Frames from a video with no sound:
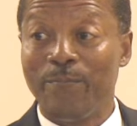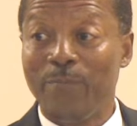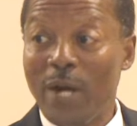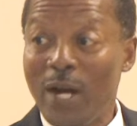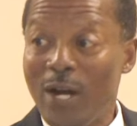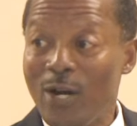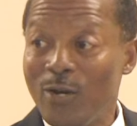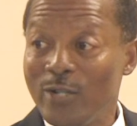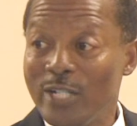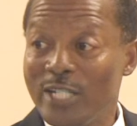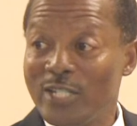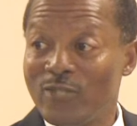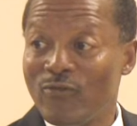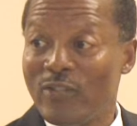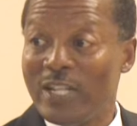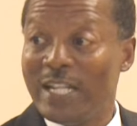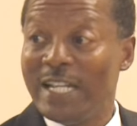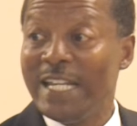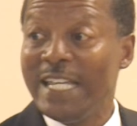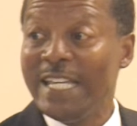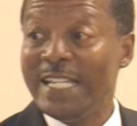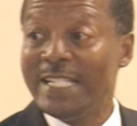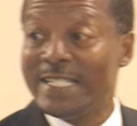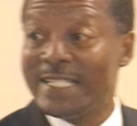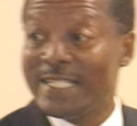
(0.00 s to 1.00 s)
power is
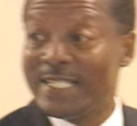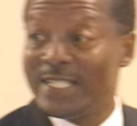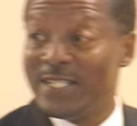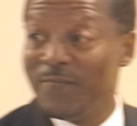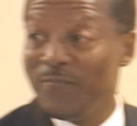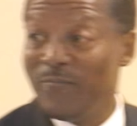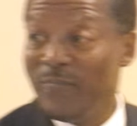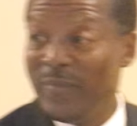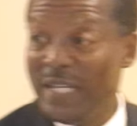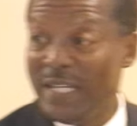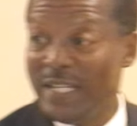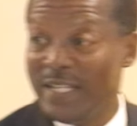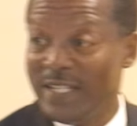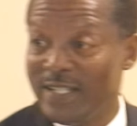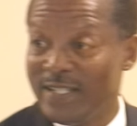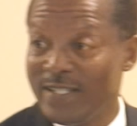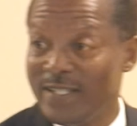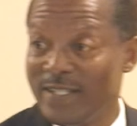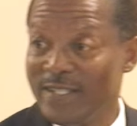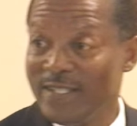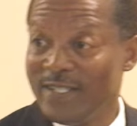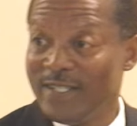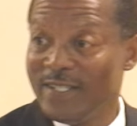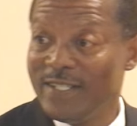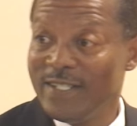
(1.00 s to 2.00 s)
released to me
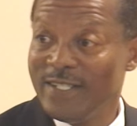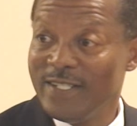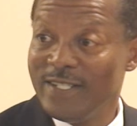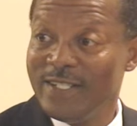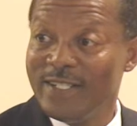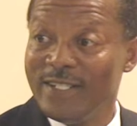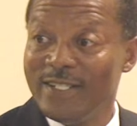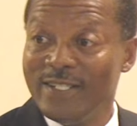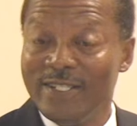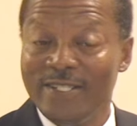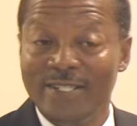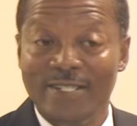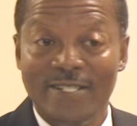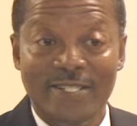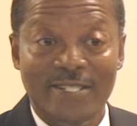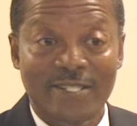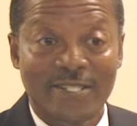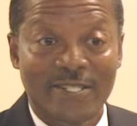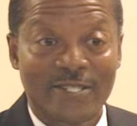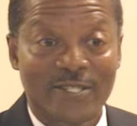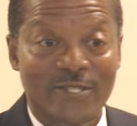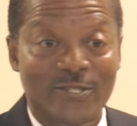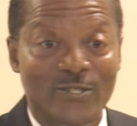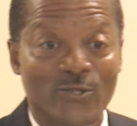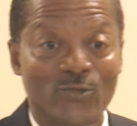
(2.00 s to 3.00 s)

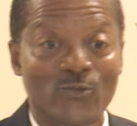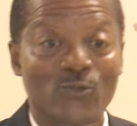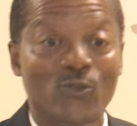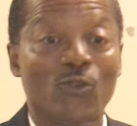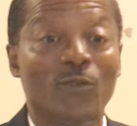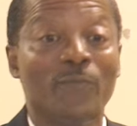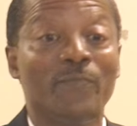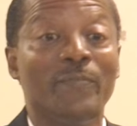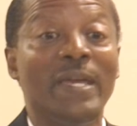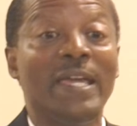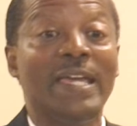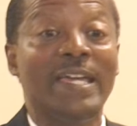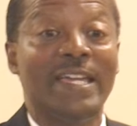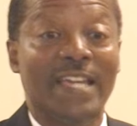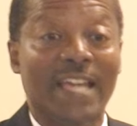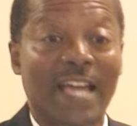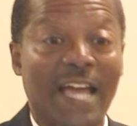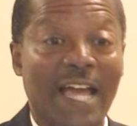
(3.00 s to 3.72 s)
to obey